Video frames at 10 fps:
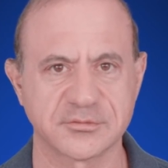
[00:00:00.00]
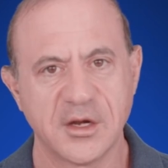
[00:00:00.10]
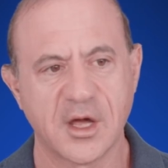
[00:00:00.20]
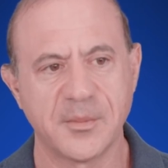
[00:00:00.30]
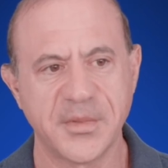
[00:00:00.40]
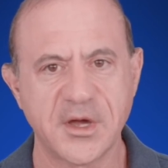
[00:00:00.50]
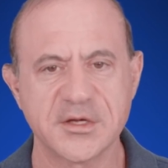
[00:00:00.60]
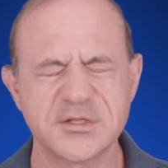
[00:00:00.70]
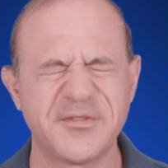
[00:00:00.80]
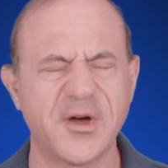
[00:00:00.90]
Now,
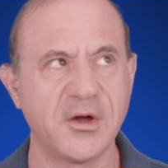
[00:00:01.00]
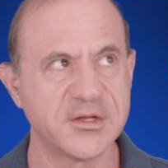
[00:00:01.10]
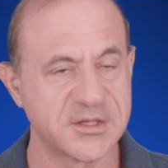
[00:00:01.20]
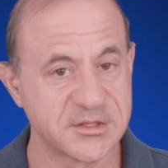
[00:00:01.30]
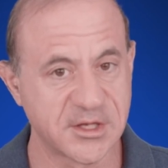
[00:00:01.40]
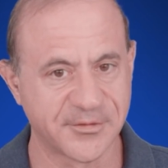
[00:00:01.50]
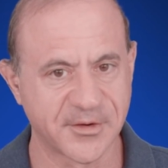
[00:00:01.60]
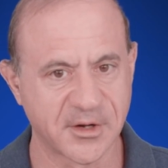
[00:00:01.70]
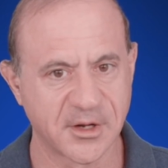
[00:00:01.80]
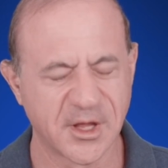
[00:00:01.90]
because the focus is
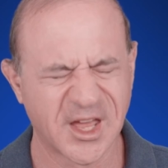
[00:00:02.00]
different,